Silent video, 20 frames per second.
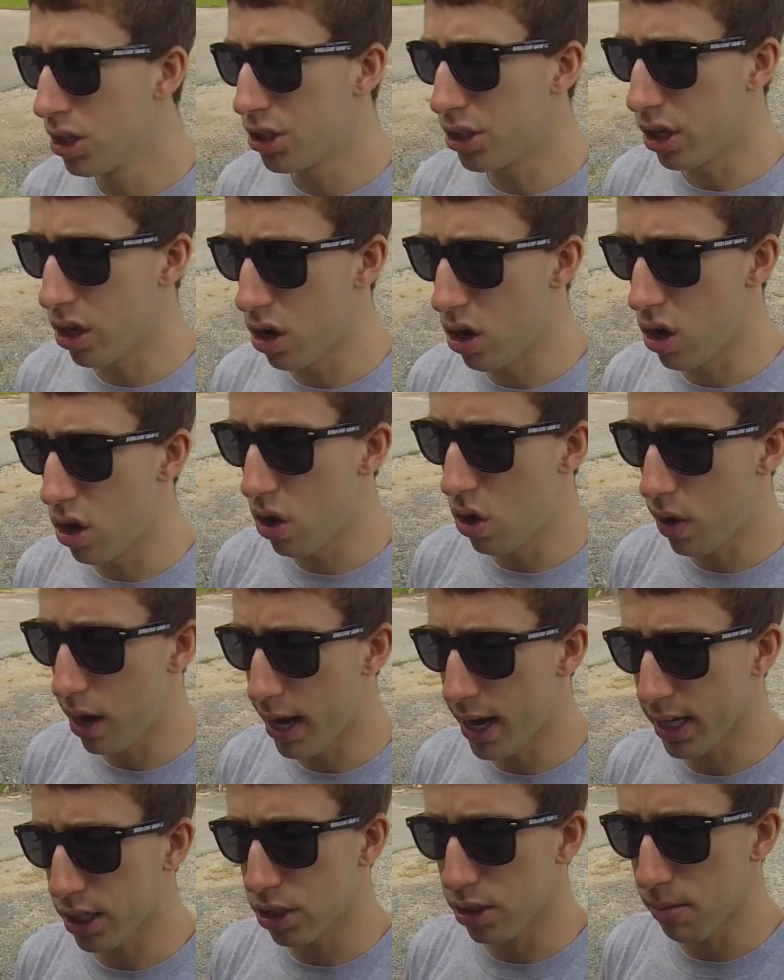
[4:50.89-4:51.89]
So I
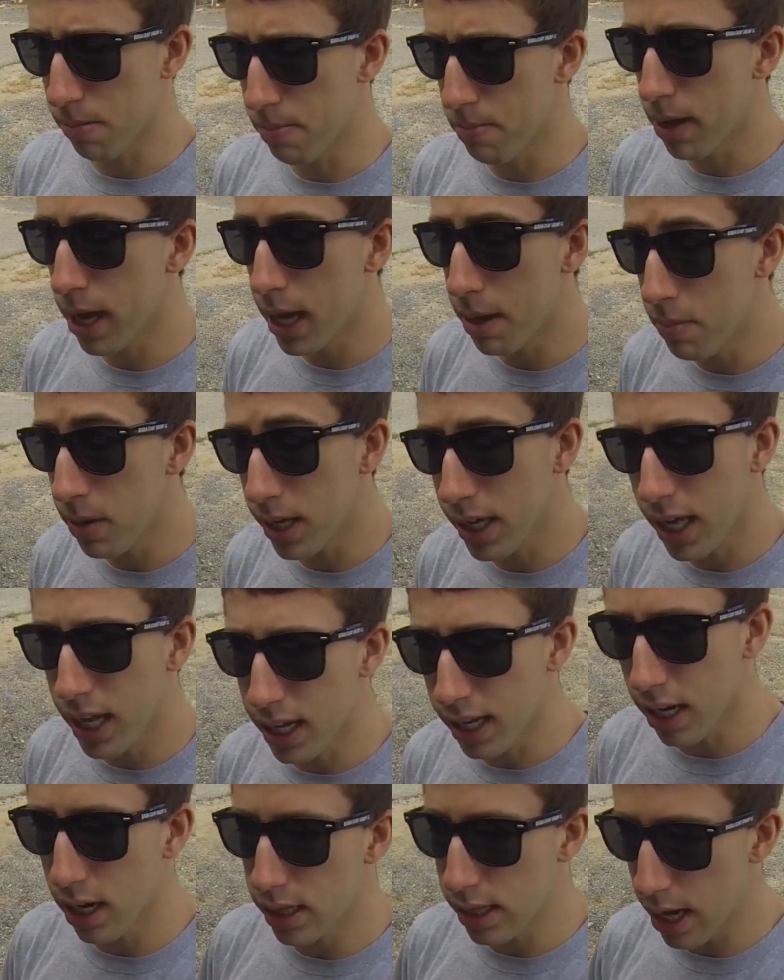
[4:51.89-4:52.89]
actually may be
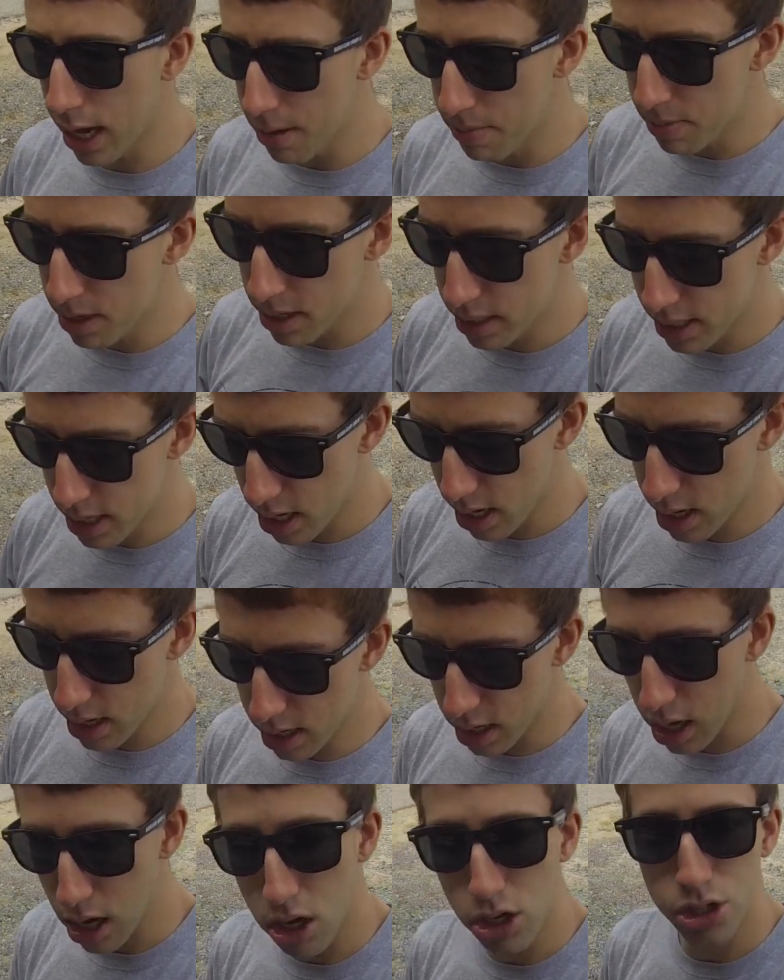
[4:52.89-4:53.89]
getting an alignment
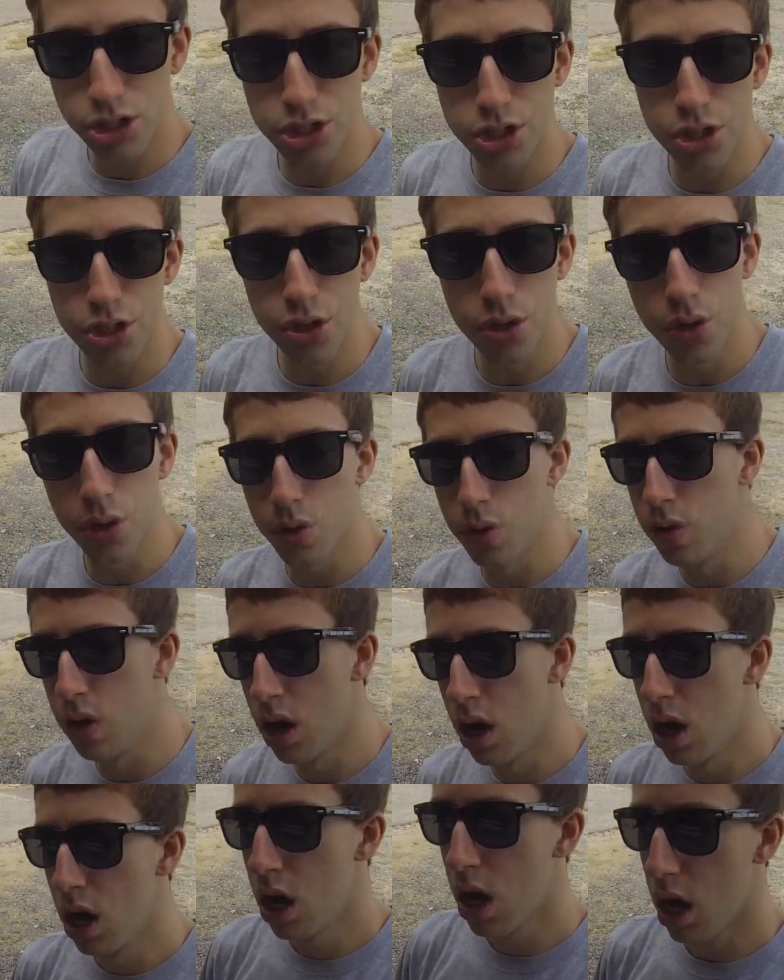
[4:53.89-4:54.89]
done here soon.
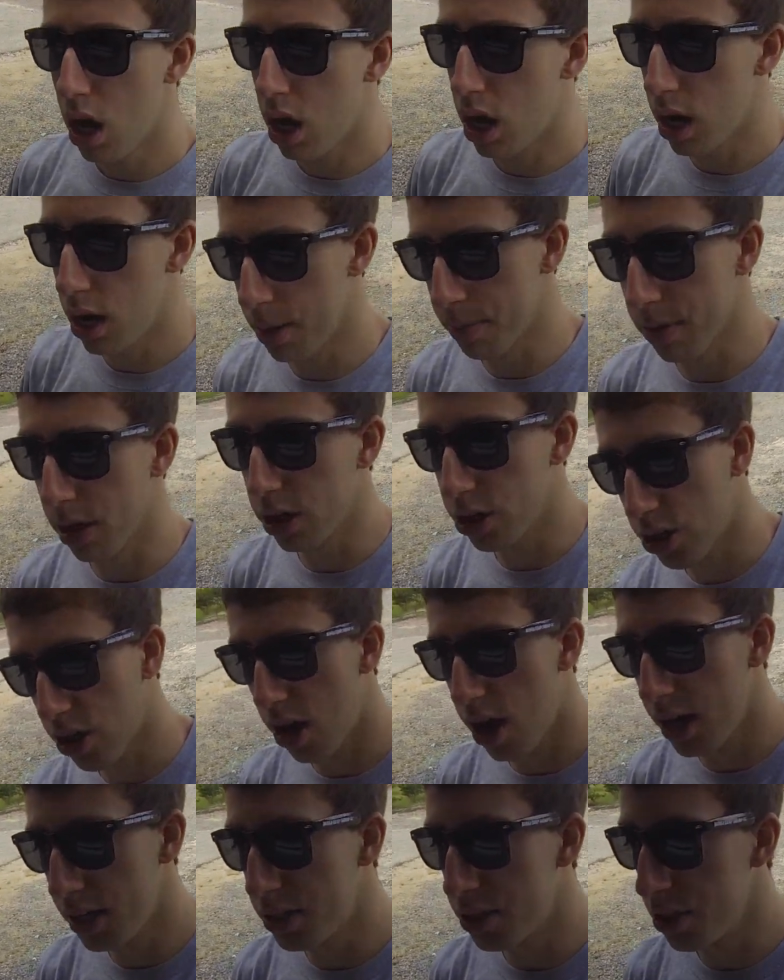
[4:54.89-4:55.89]
Uh, I'm gonna
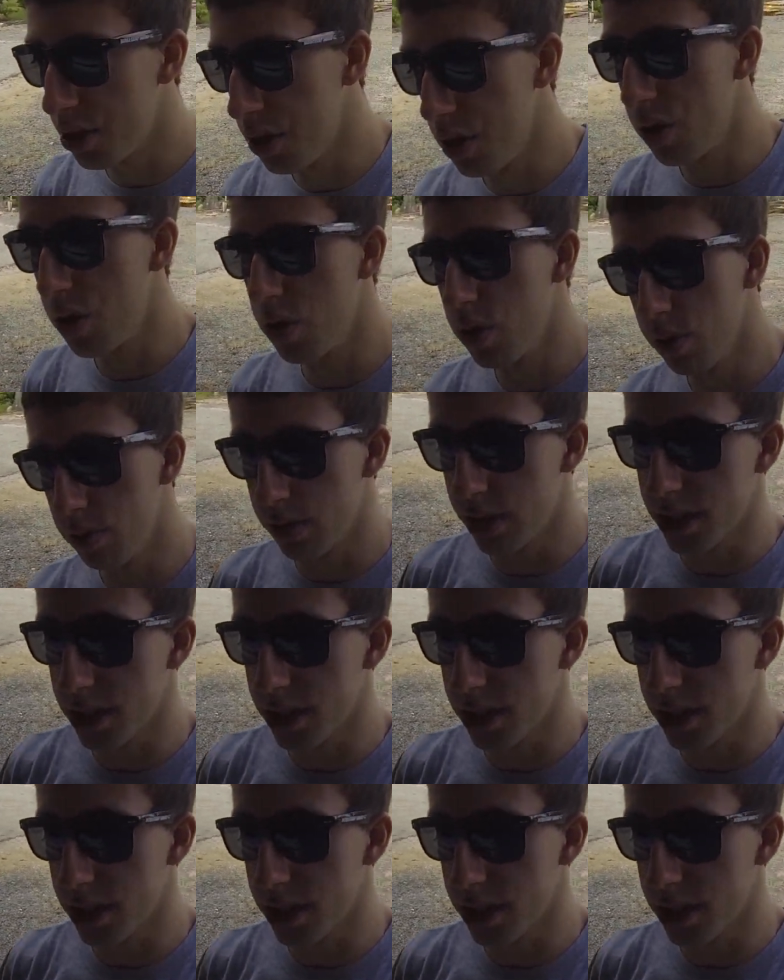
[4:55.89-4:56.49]
try to.